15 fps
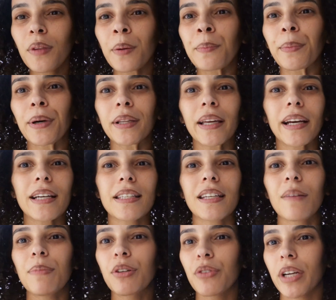But like I said,
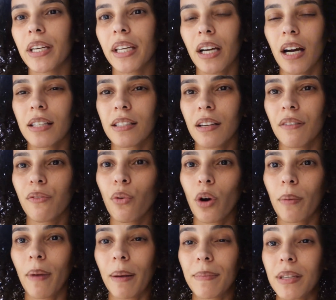I've been creating content for
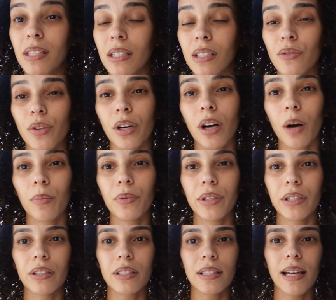my business for a couple
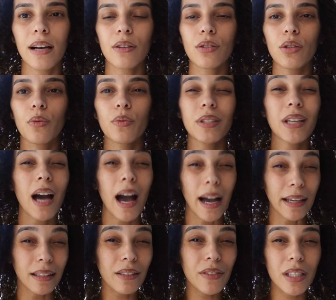years now, so it was
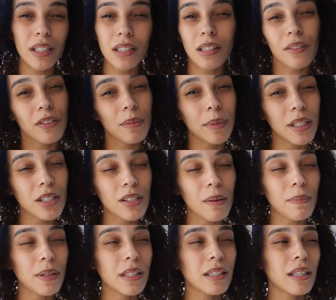kind of easy for me to
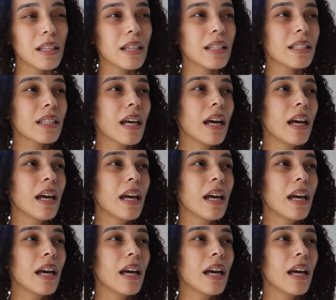jump into this.